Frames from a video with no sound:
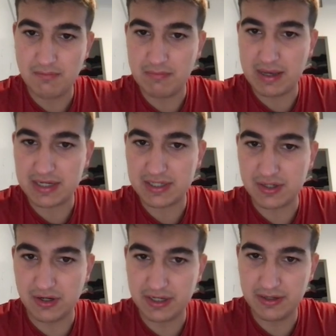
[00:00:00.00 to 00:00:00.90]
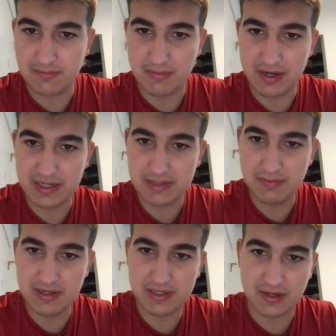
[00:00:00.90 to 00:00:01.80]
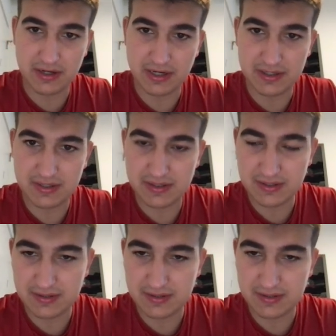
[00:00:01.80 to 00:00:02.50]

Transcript: max target minus min target.